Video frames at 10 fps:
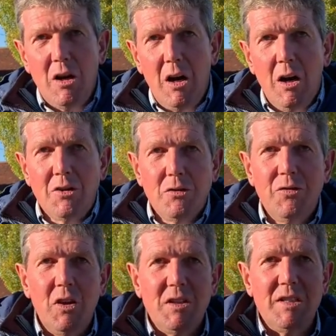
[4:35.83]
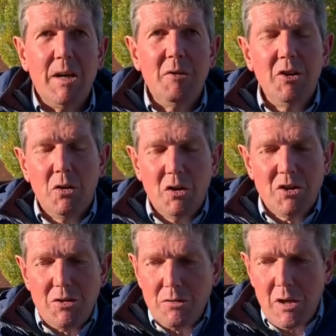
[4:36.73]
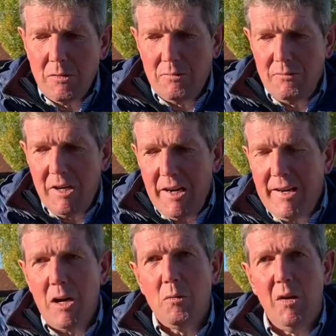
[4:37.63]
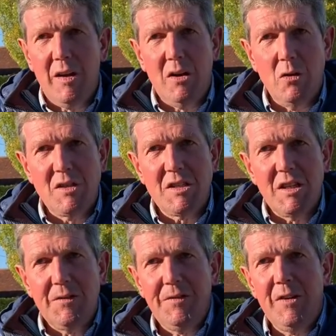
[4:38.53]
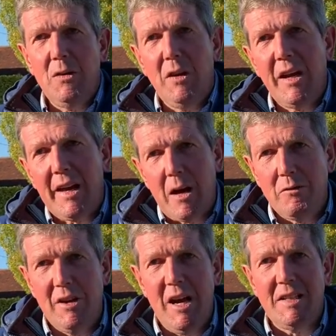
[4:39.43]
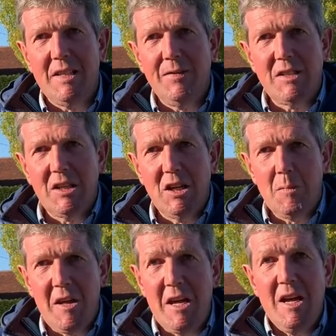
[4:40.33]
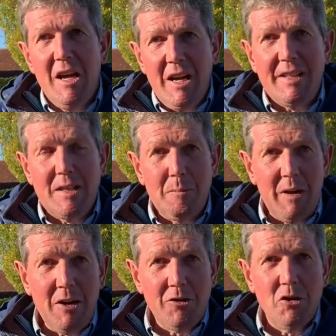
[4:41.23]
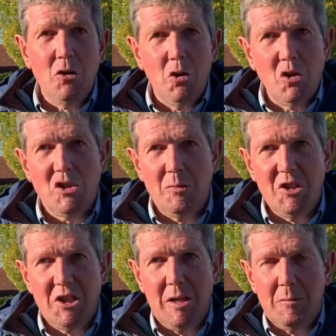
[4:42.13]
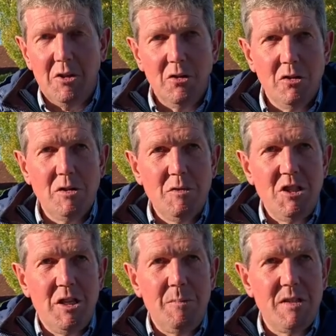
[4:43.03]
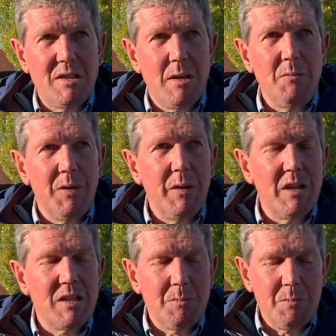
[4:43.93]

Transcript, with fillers: on your first time on a horse, you don't really know what that horse is going to feel like, how reactive it's going to be. It's about your horsemanship and horsemanship is something that's